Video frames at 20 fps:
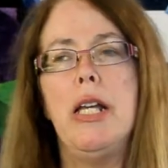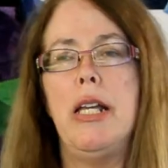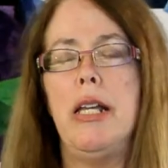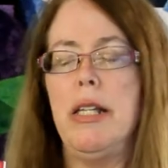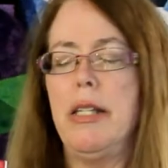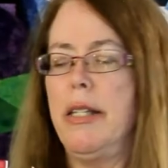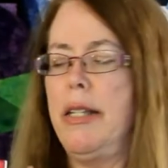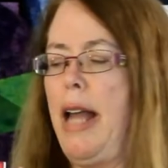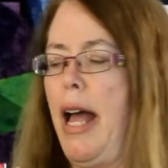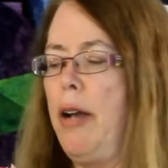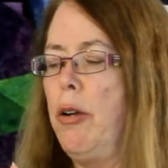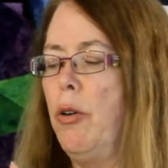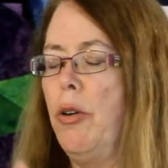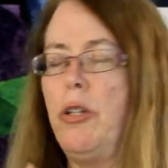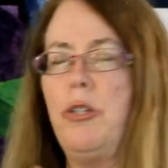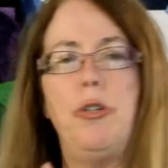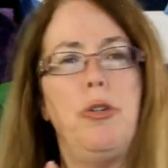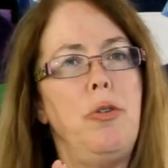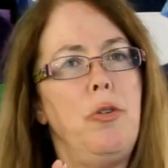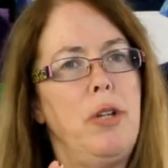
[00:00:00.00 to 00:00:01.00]
is not
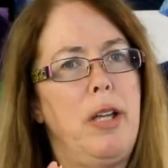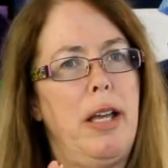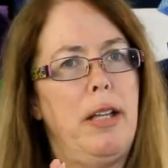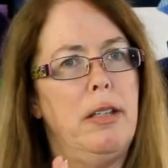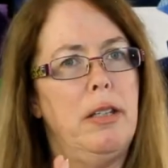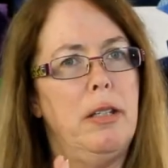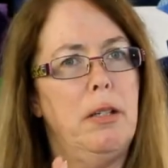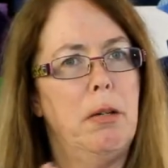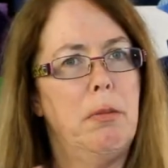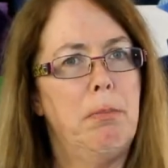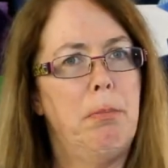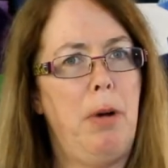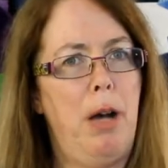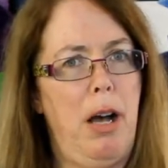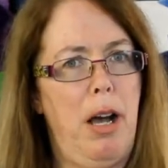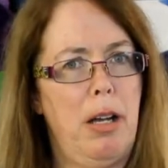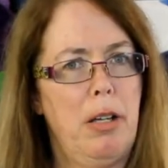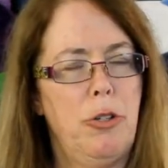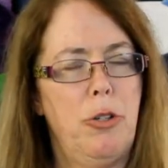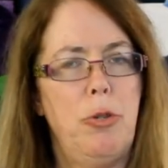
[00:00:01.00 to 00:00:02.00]
only do you get the
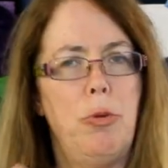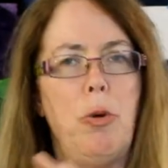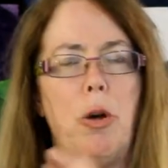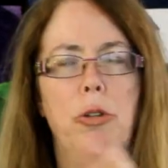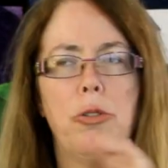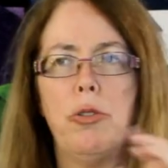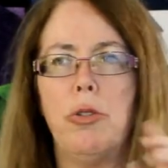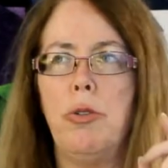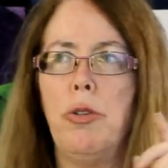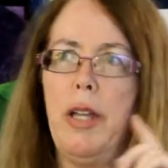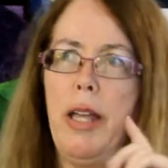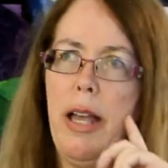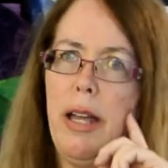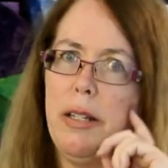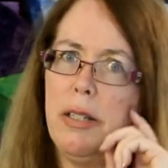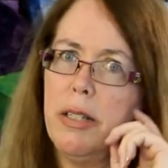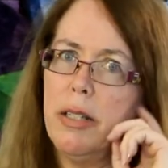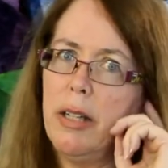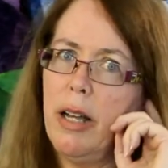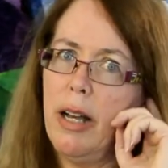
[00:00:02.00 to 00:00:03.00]
box, you also
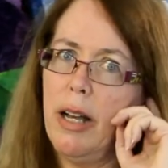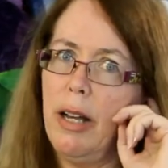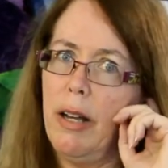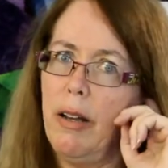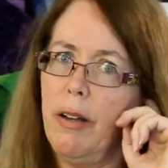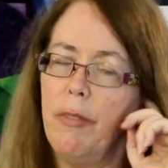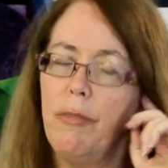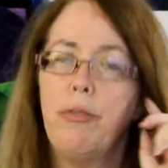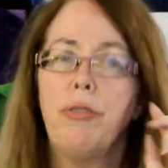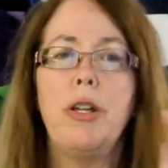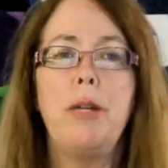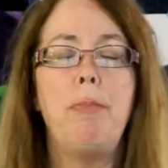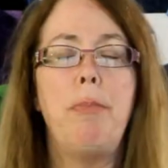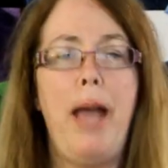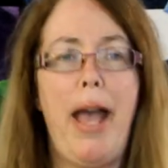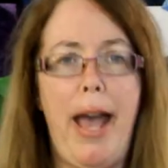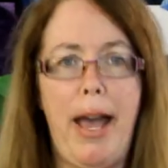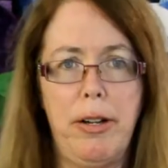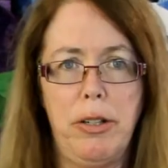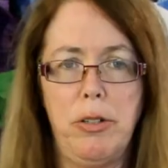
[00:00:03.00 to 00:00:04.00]
get free
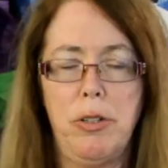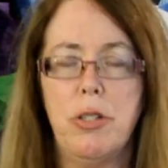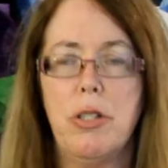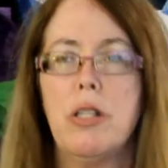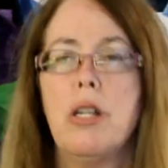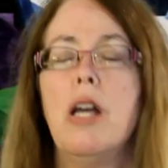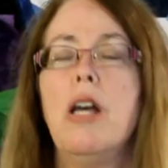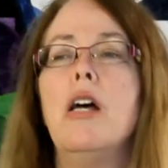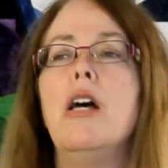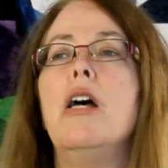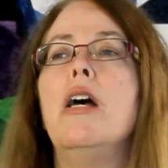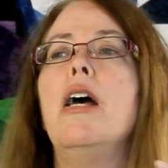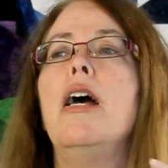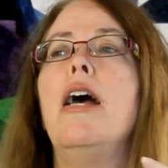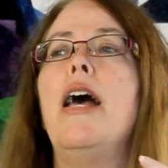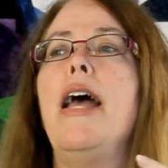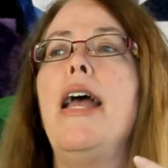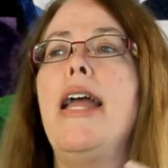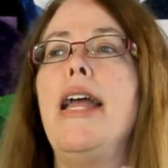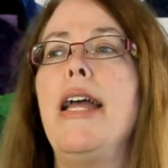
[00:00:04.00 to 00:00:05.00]
patterns
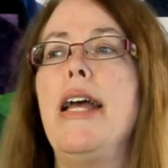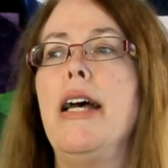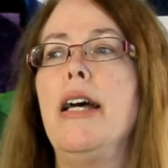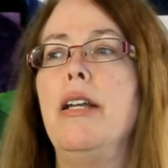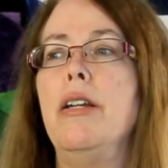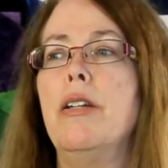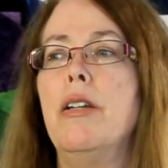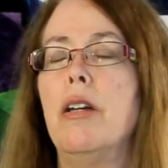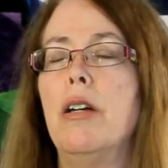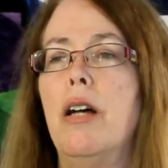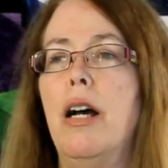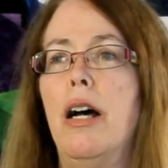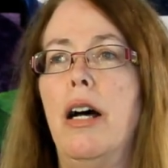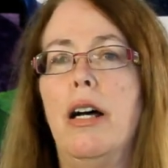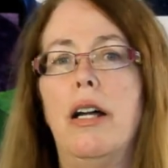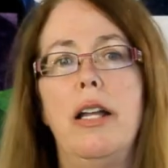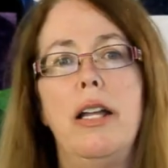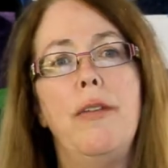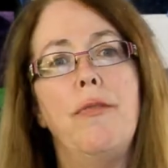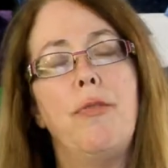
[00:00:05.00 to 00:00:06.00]
and
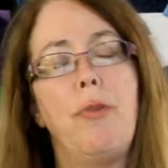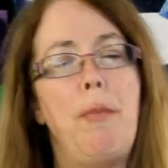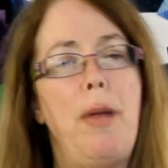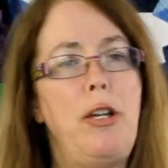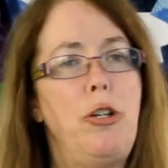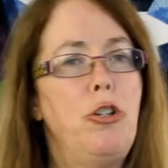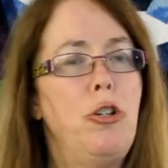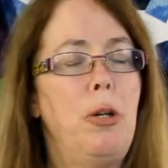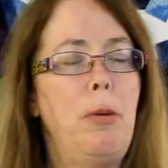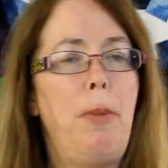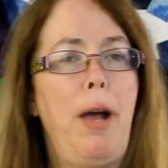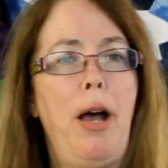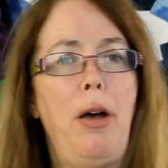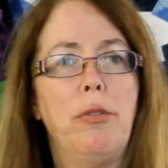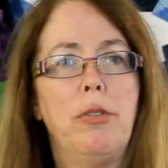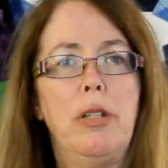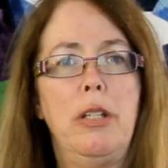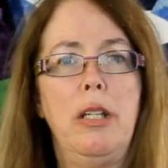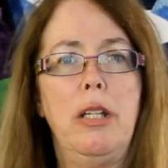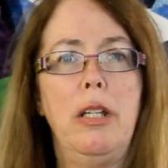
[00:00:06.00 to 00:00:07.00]
information
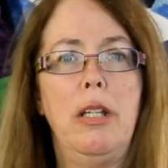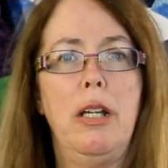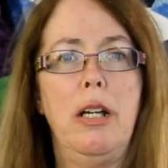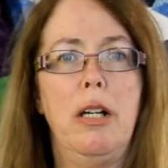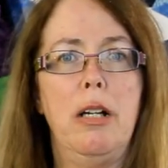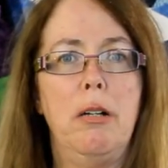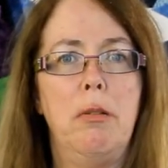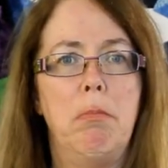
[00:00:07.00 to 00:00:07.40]
about the